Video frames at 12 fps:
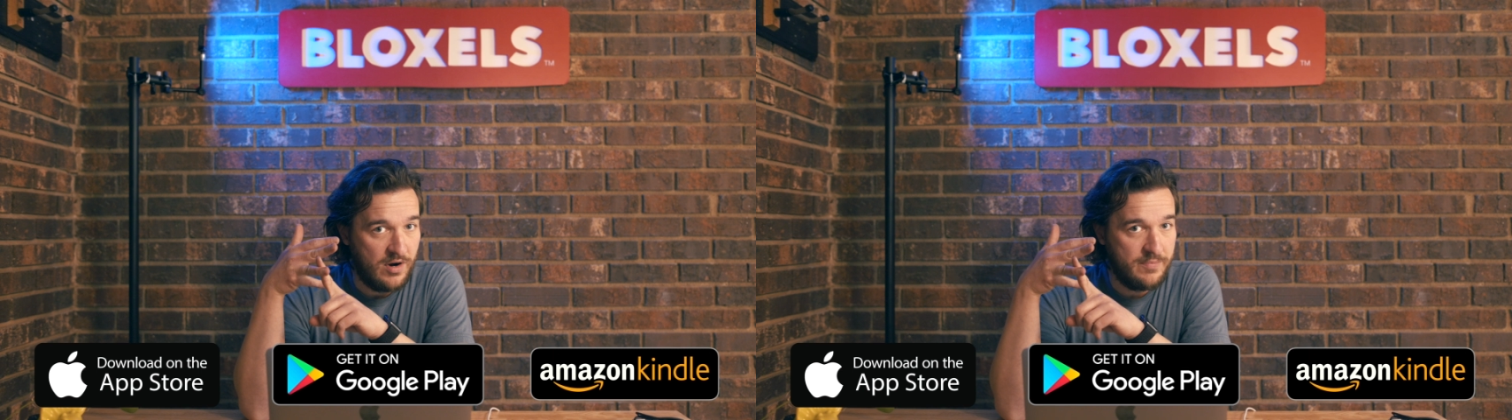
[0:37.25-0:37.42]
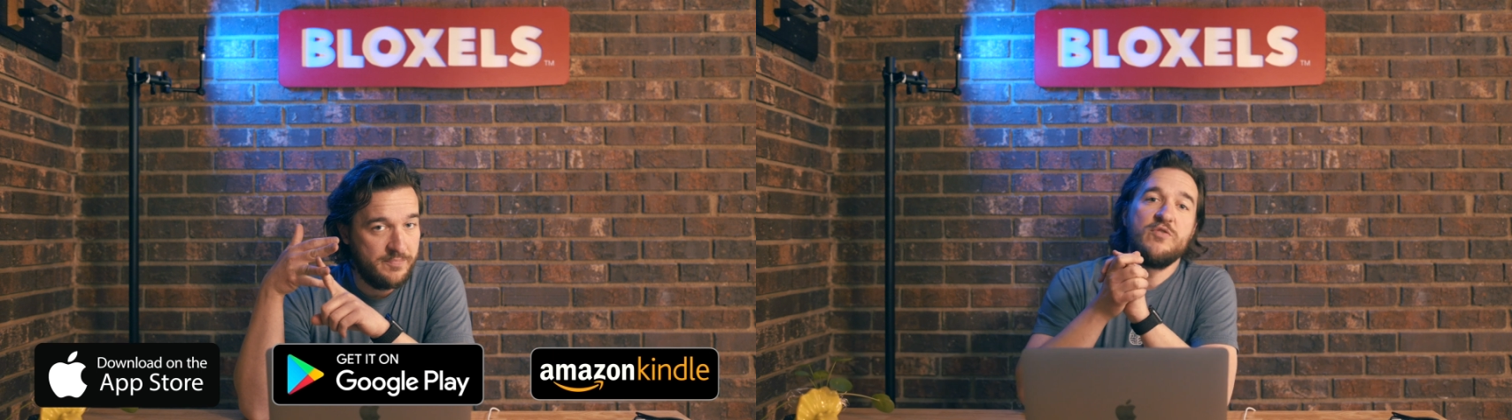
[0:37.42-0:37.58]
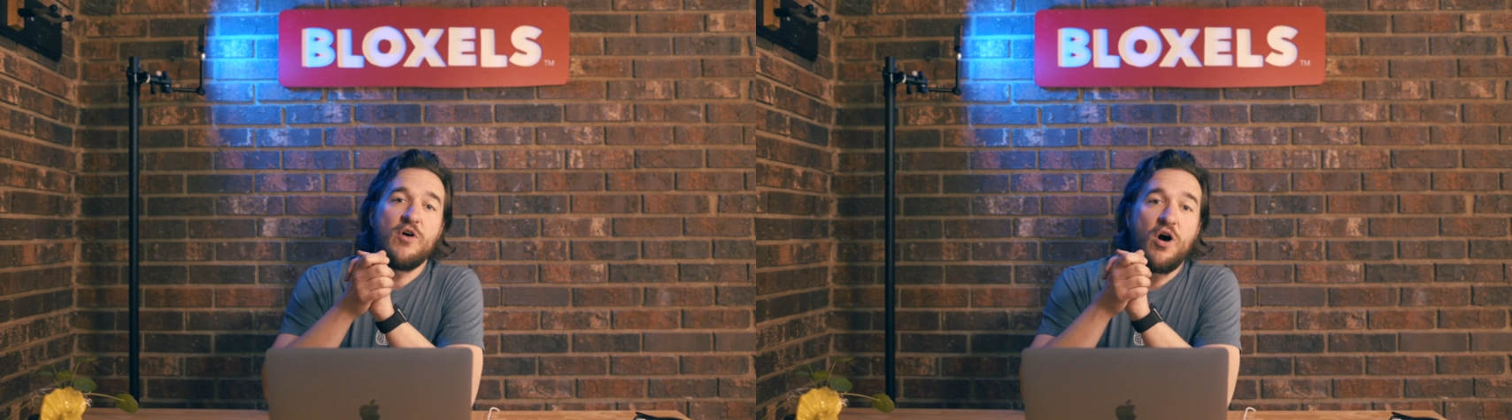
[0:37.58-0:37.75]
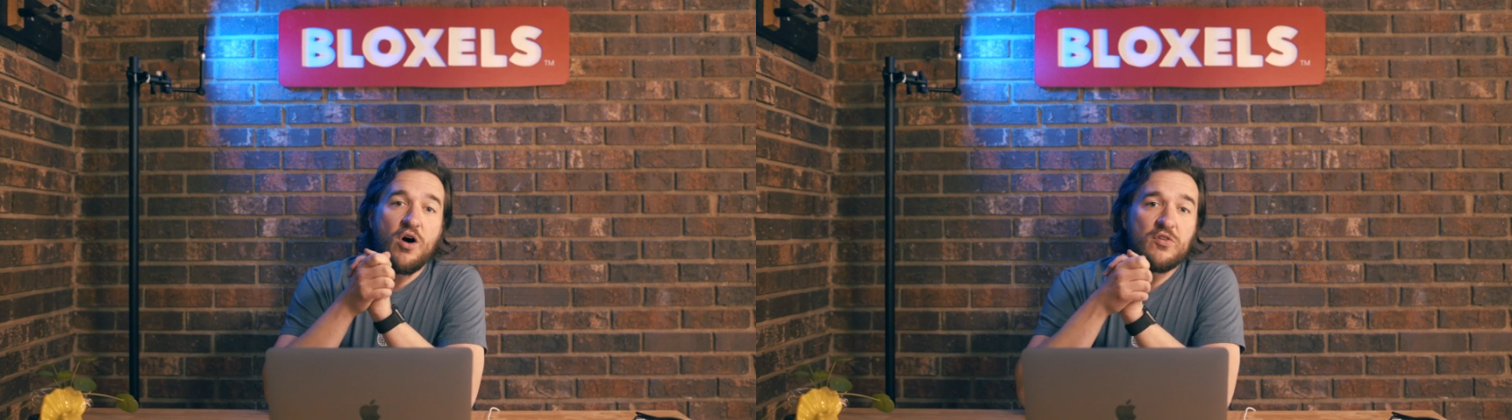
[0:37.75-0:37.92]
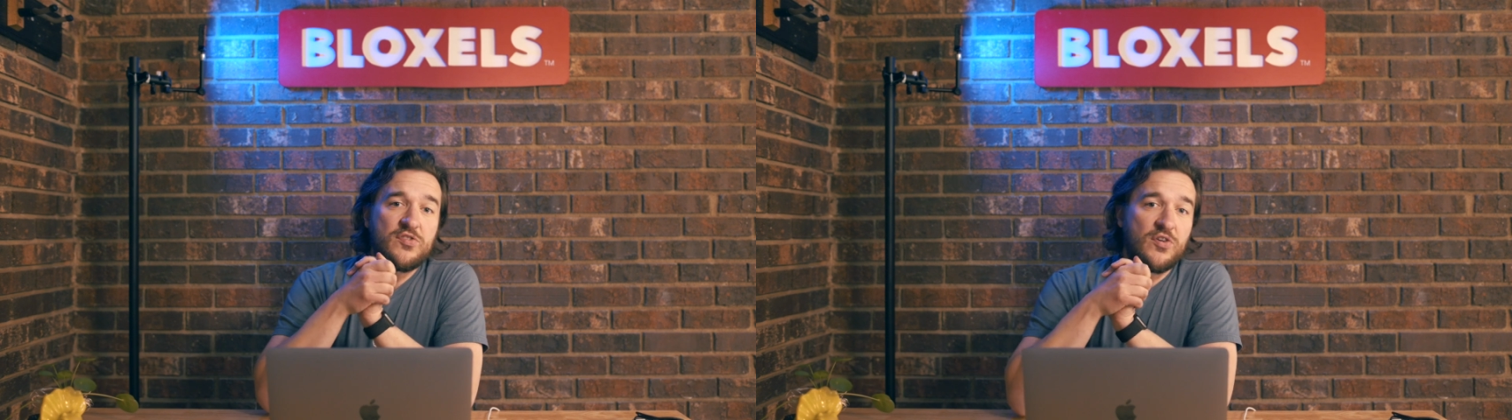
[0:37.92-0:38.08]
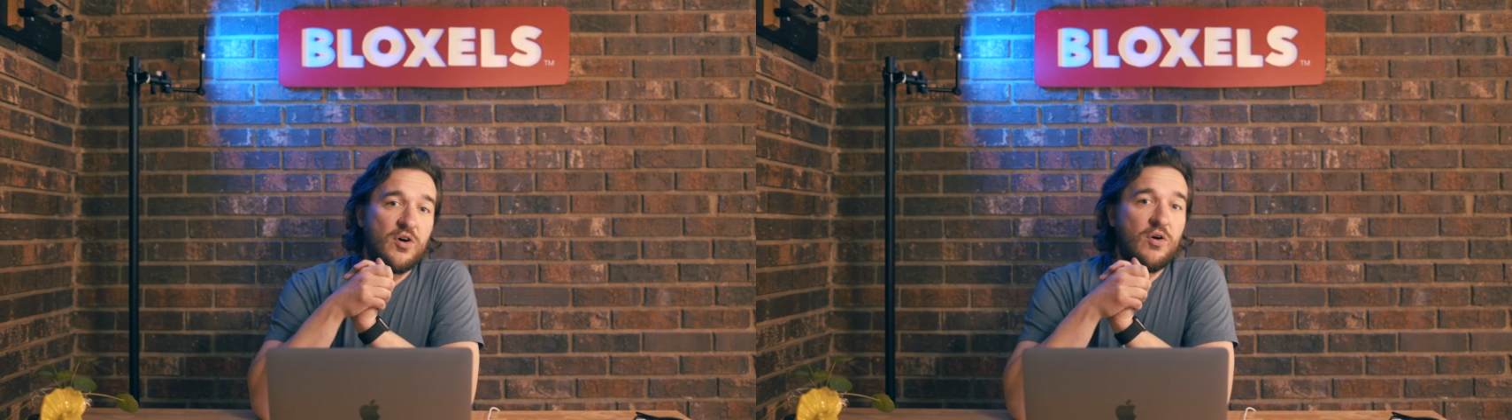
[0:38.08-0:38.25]
We've
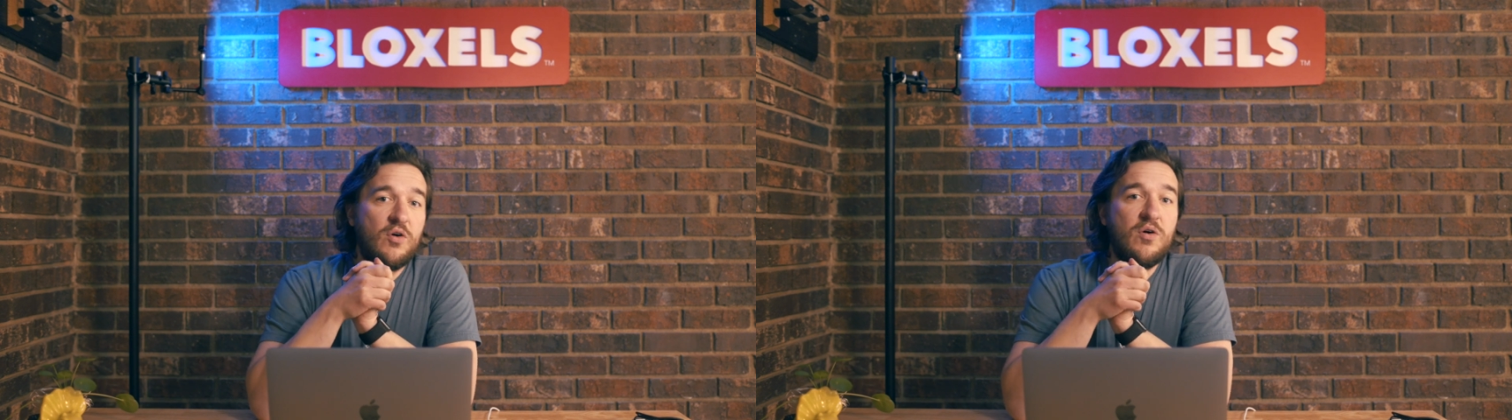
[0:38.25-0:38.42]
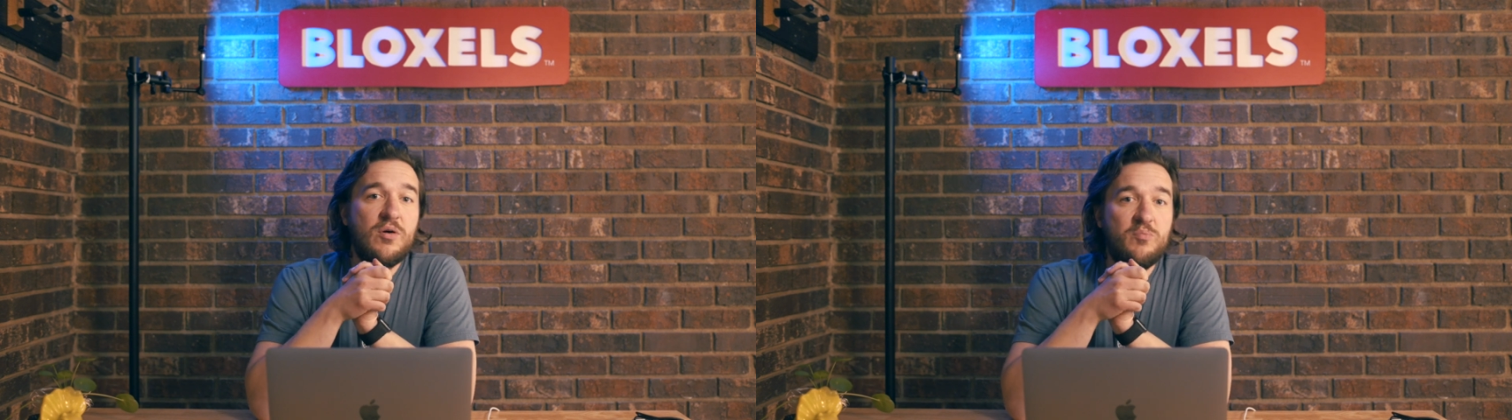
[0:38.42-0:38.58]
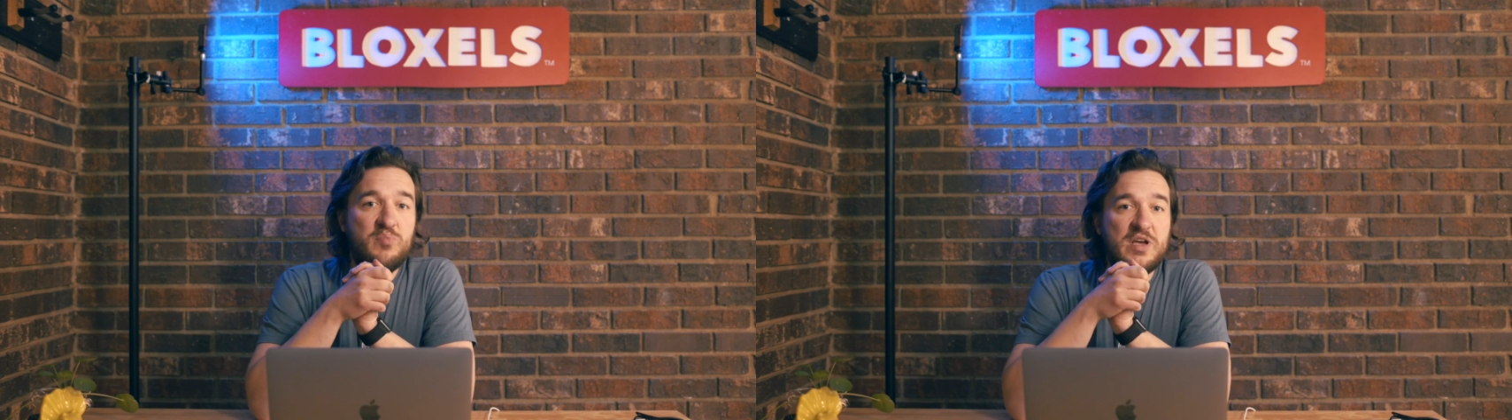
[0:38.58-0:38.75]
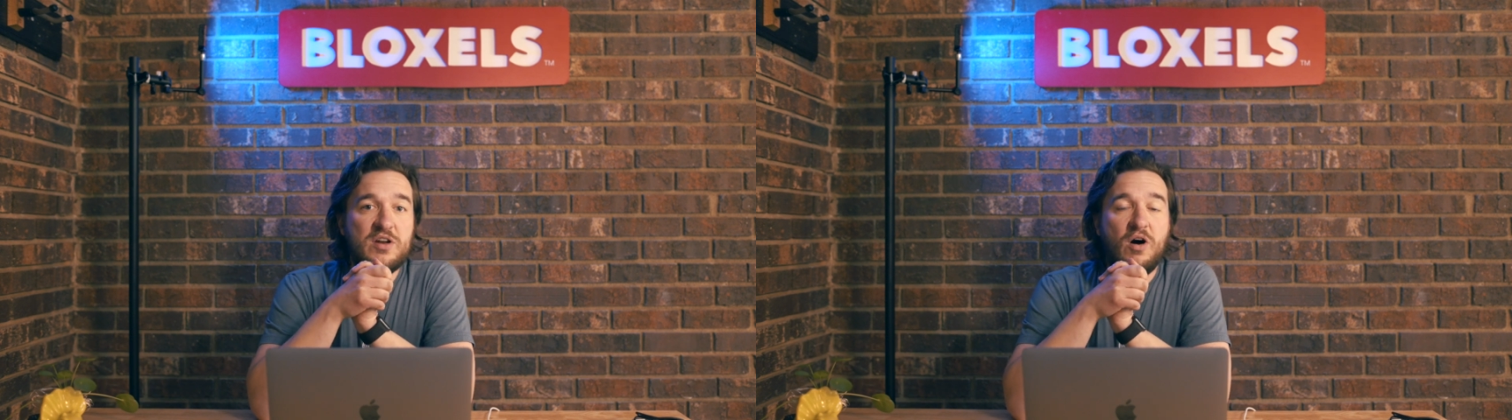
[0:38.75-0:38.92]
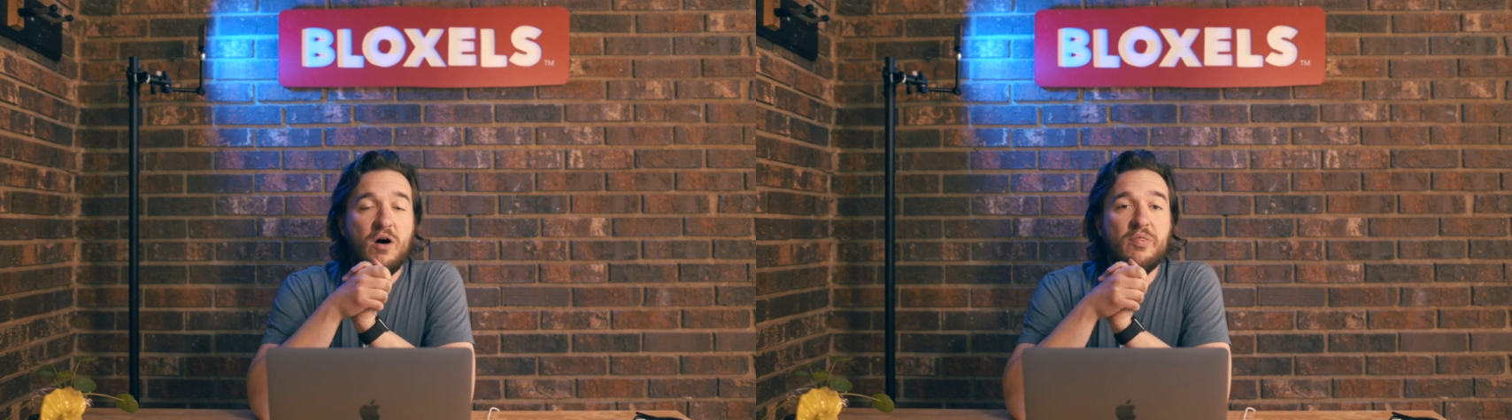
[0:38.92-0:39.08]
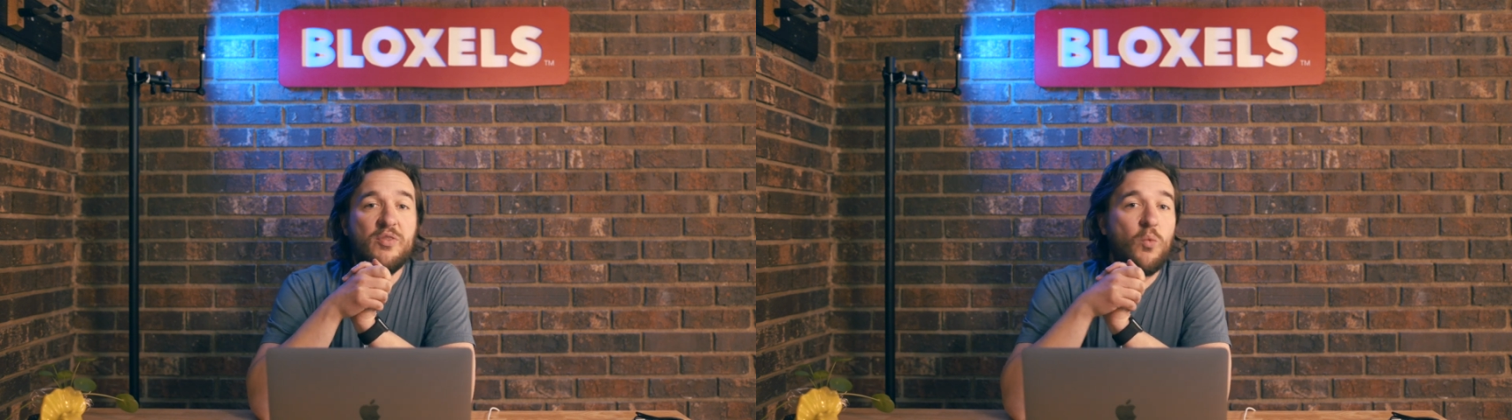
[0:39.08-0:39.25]
also been
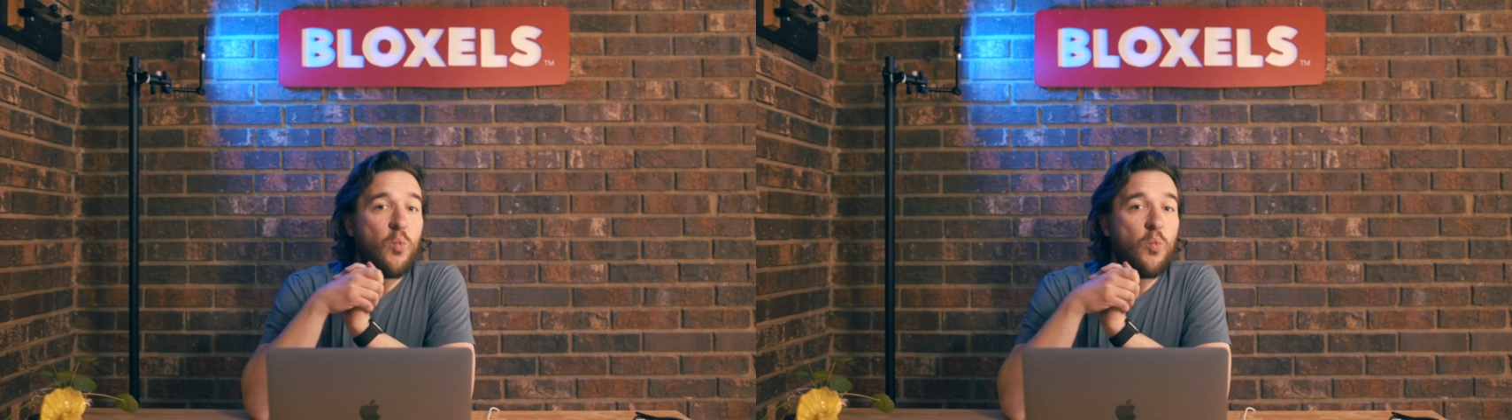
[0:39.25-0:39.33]
on the